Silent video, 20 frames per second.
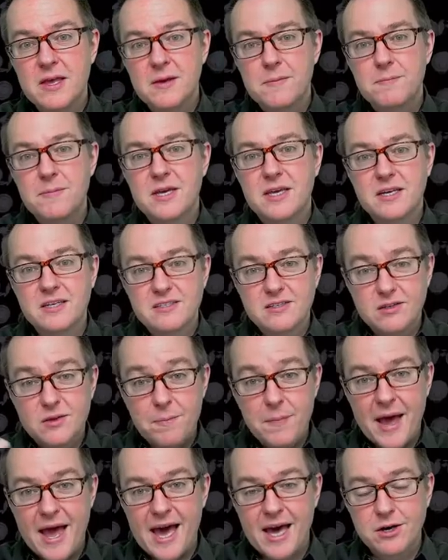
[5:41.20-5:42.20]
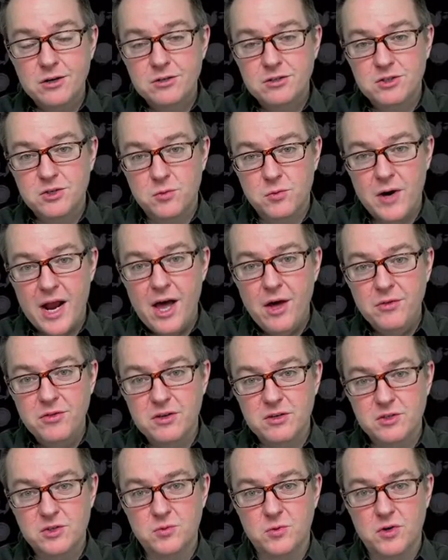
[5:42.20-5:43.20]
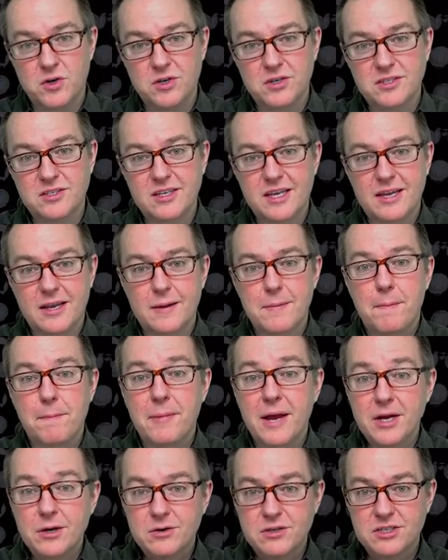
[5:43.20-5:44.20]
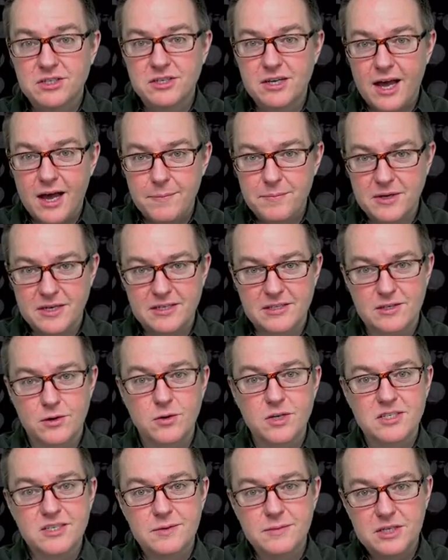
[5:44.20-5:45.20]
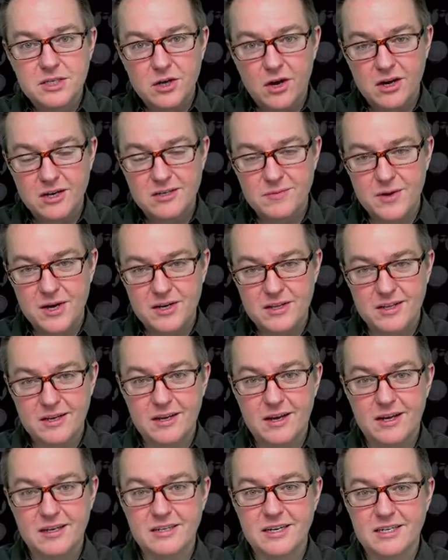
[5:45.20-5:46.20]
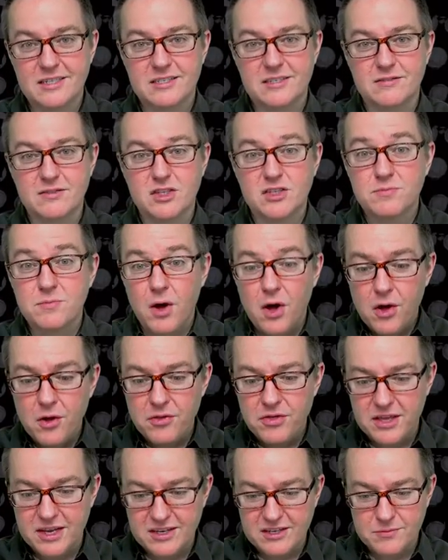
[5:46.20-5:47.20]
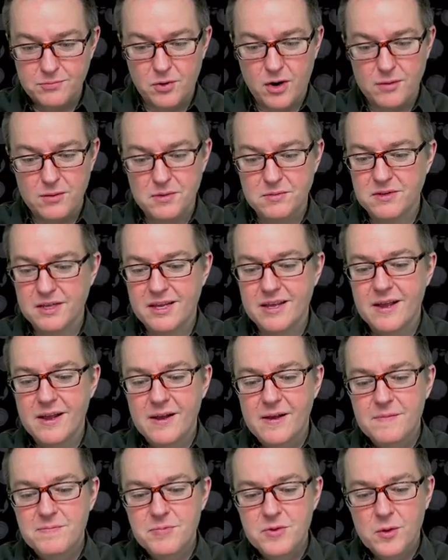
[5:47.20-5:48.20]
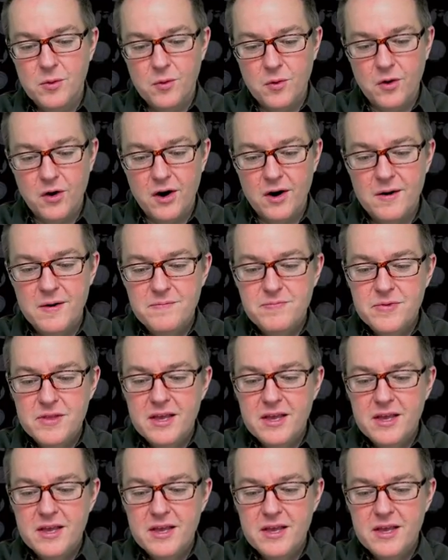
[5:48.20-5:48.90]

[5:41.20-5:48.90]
because of the patterns around those words, like microscopic is always going to be talked about in the context of small things probably, or